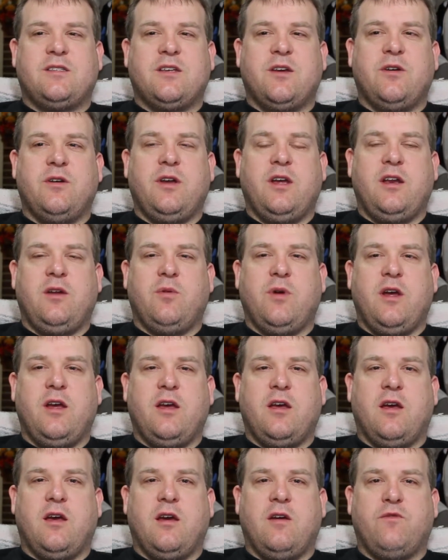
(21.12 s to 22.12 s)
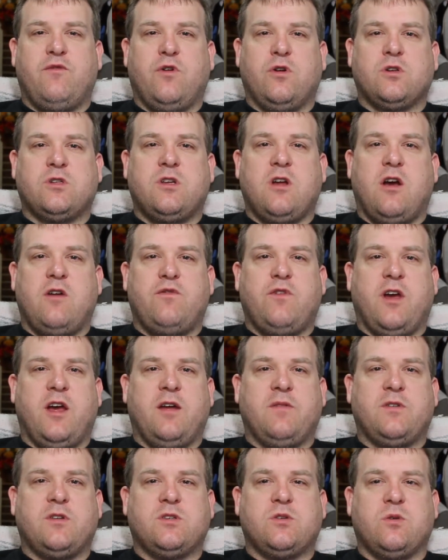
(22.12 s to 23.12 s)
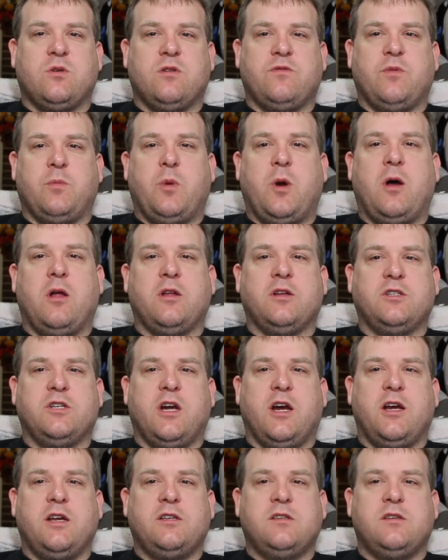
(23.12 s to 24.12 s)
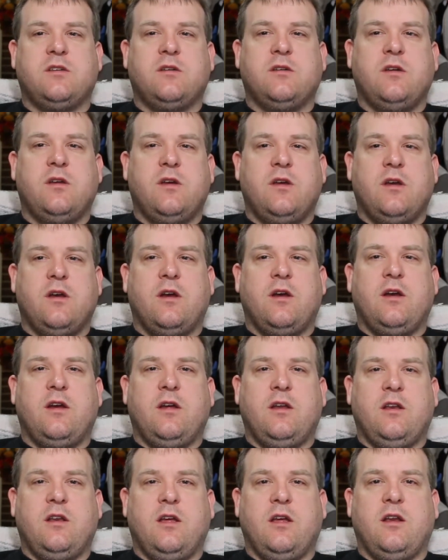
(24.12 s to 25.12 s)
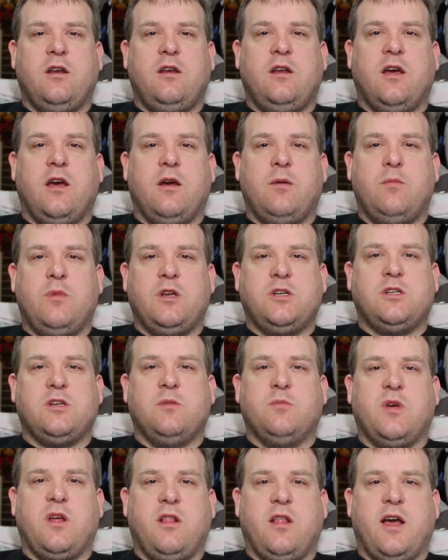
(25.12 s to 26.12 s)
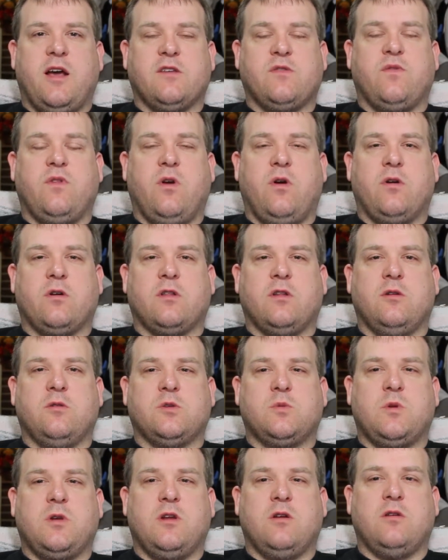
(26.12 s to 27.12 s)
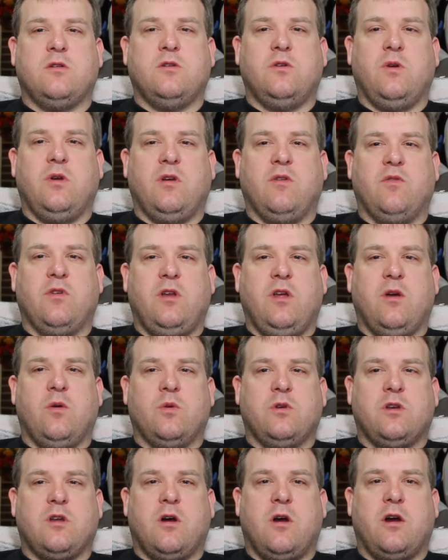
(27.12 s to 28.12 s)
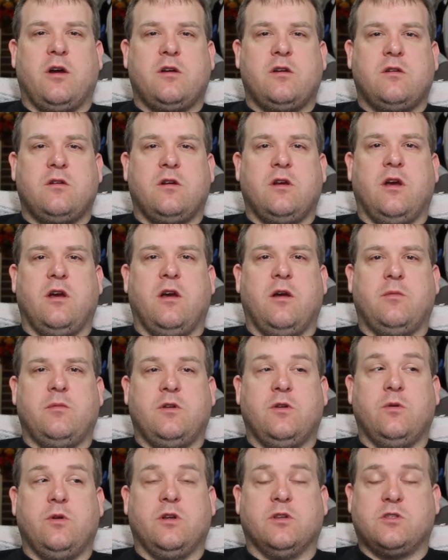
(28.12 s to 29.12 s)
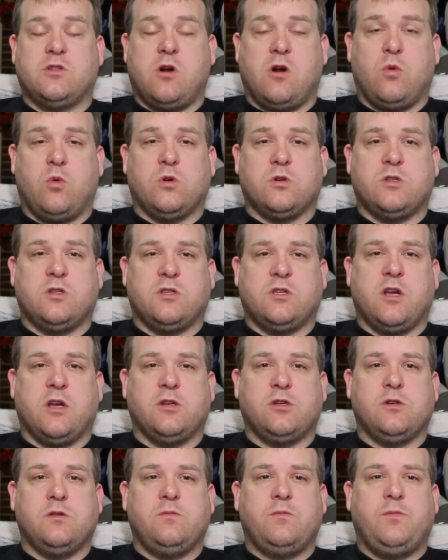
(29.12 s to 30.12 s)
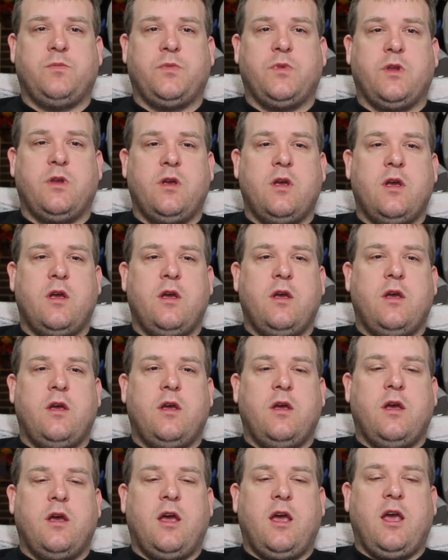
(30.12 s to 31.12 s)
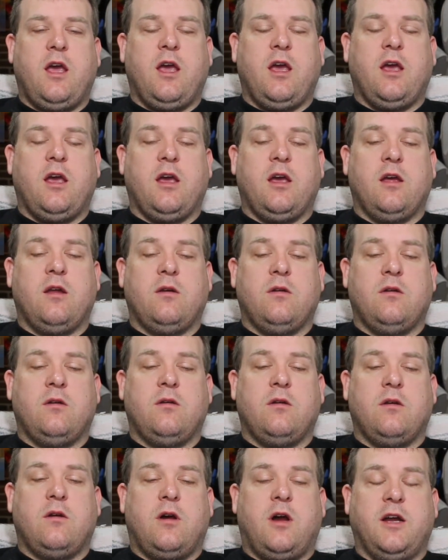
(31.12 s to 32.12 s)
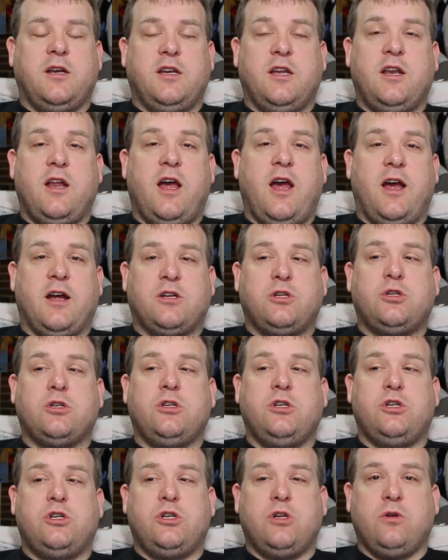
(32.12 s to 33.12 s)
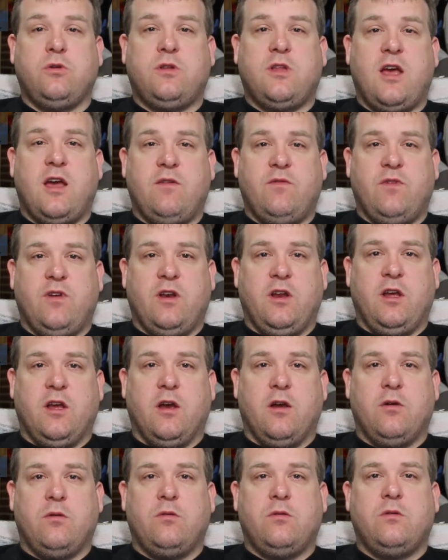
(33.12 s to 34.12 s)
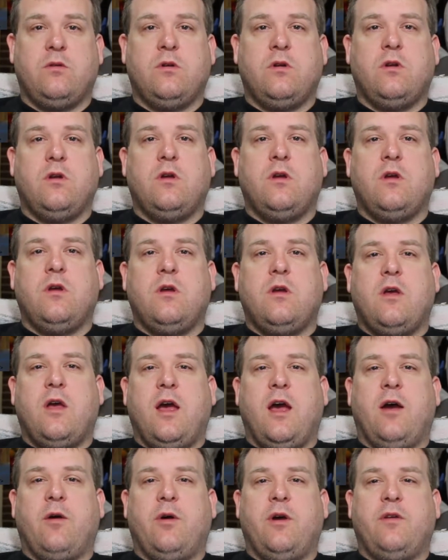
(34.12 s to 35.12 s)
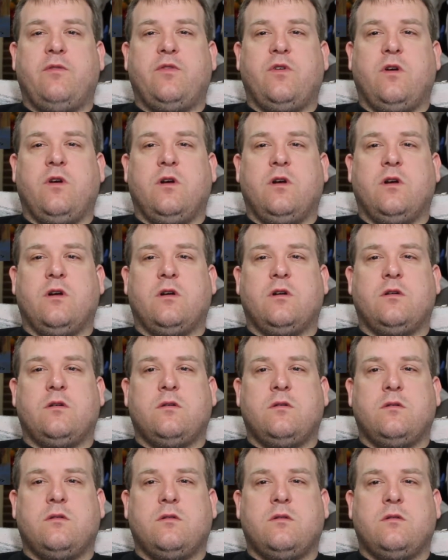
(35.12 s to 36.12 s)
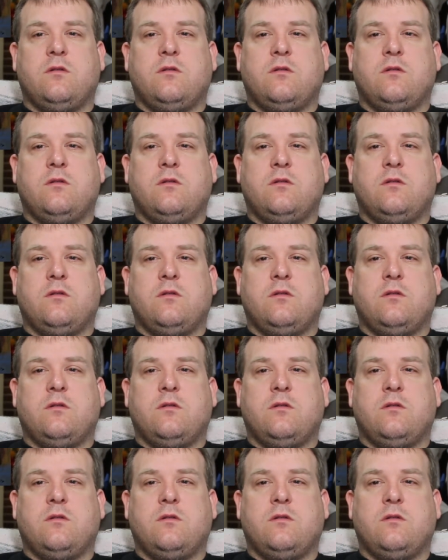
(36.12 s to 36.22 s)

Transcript: So anyway, first off, I have to sort of apologize. I did mention in my last vlog that I was planning on doing a video with Doc, doing a Star Wars discussion. And I did actually shoot that video. However,